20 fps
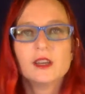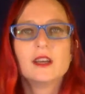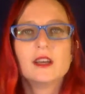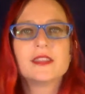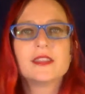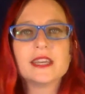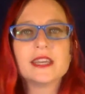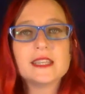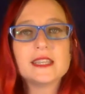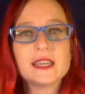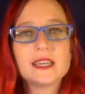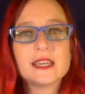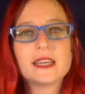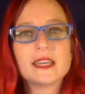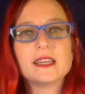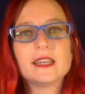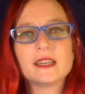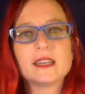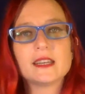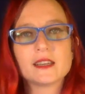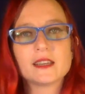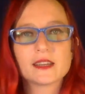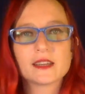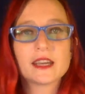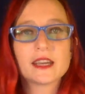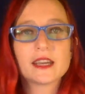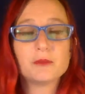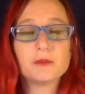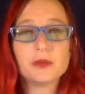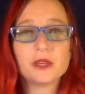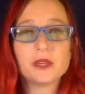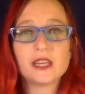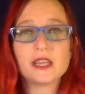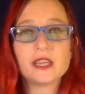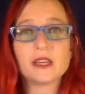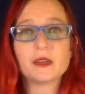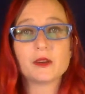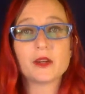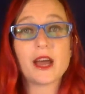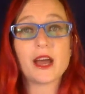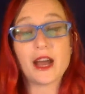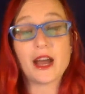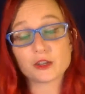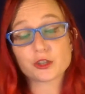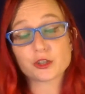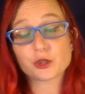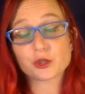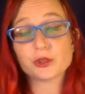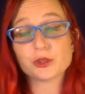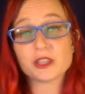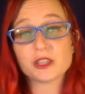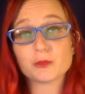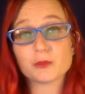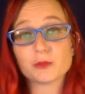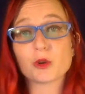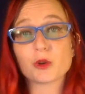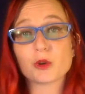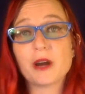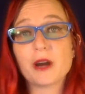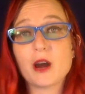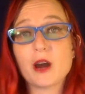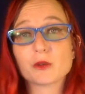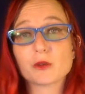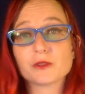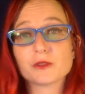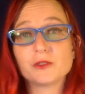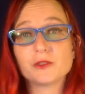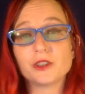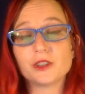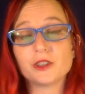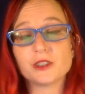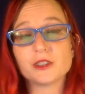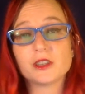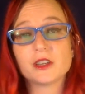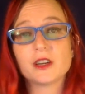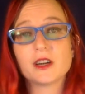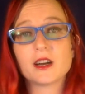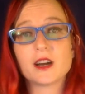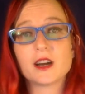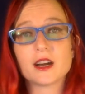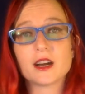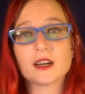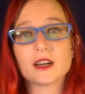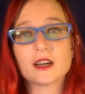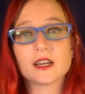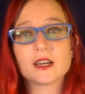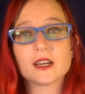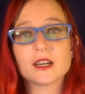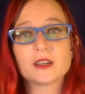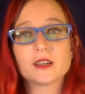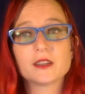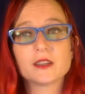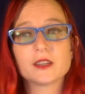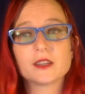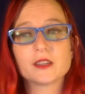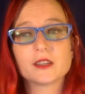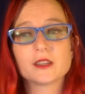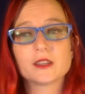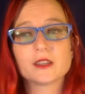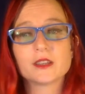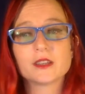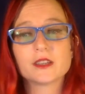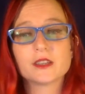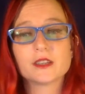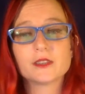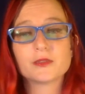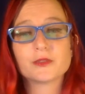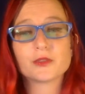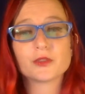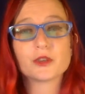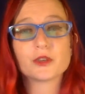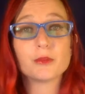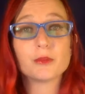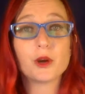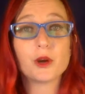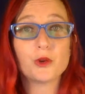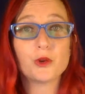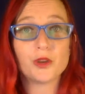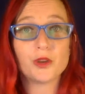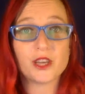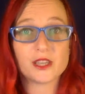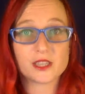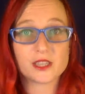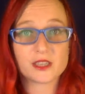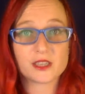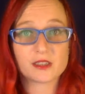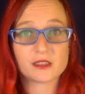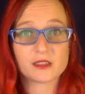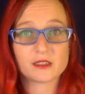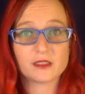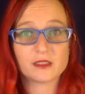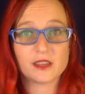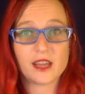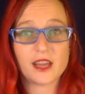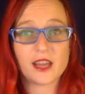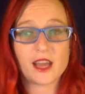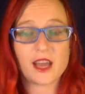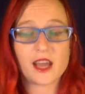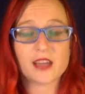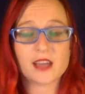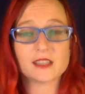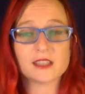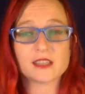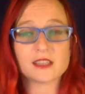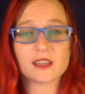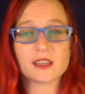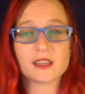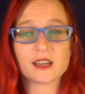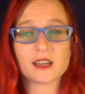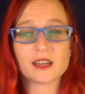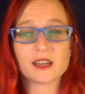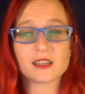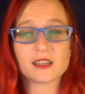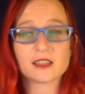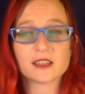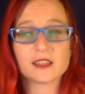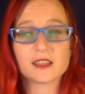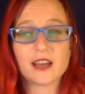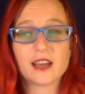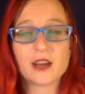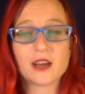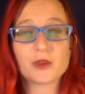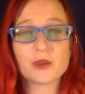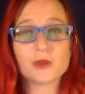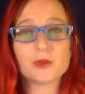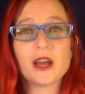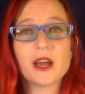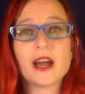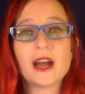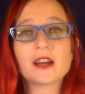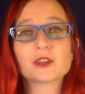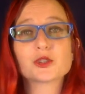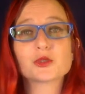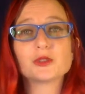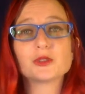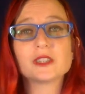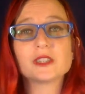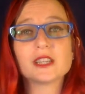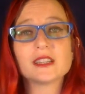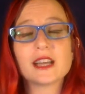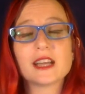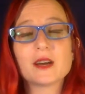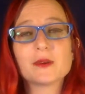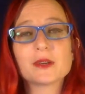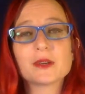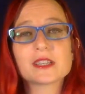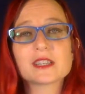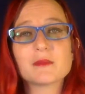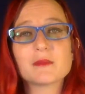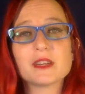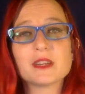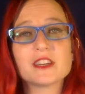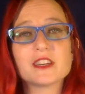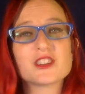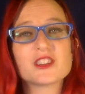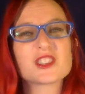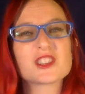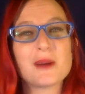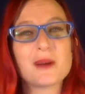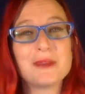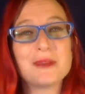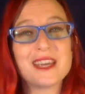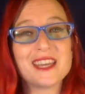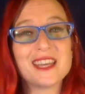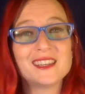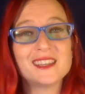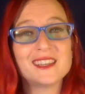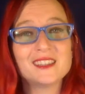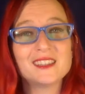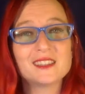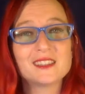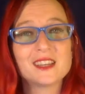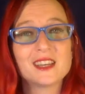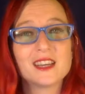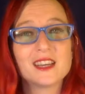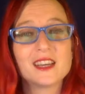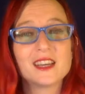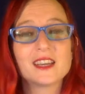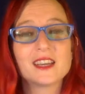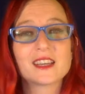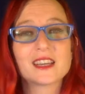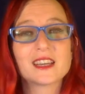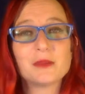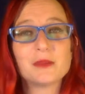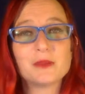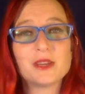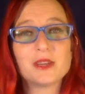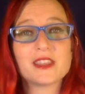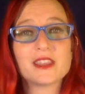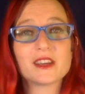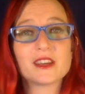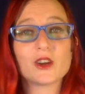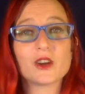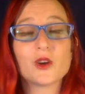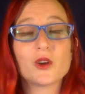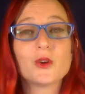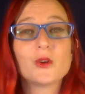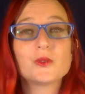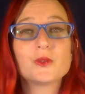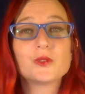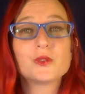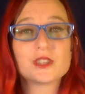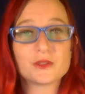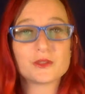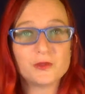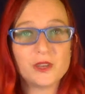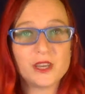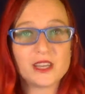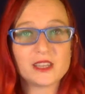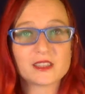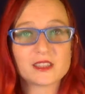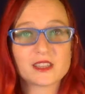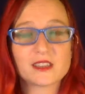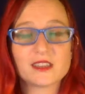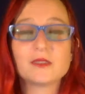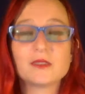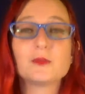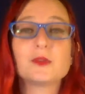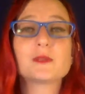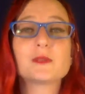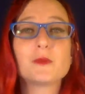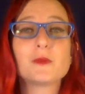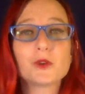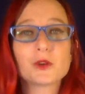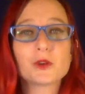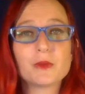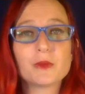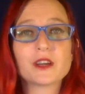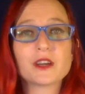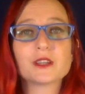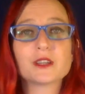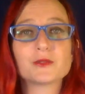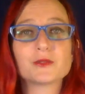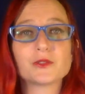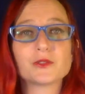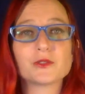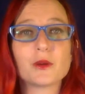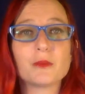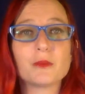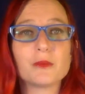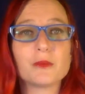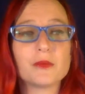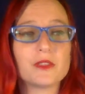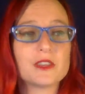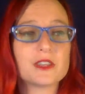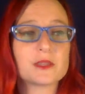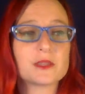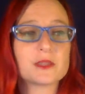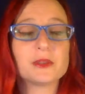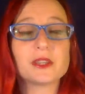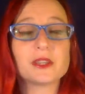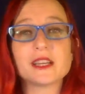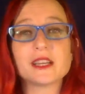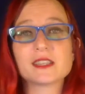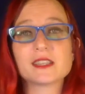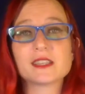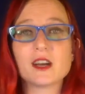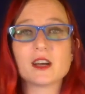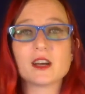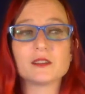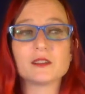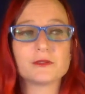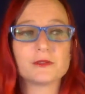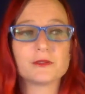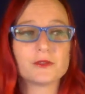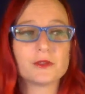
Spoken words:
the yin can be actually the more powerful for an opponent, and how actually allowing somebody to just come in can be their own defeat. And we spoke about it from this place of